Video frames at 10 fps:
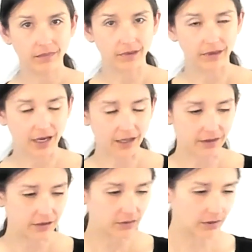Not
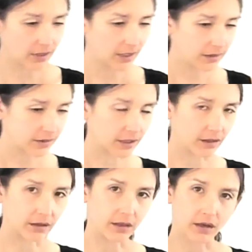that you're
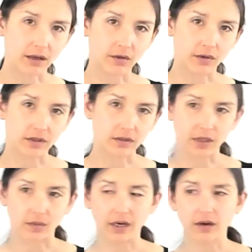suddenly not going to be
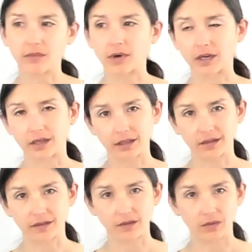aware of
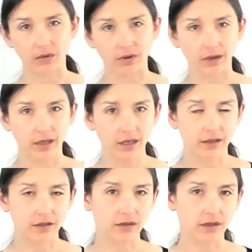bodies or
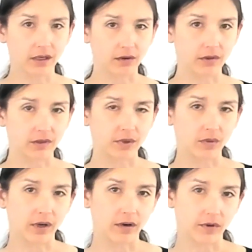that you're not going to be
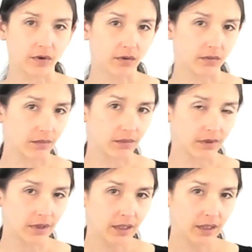aware of your own,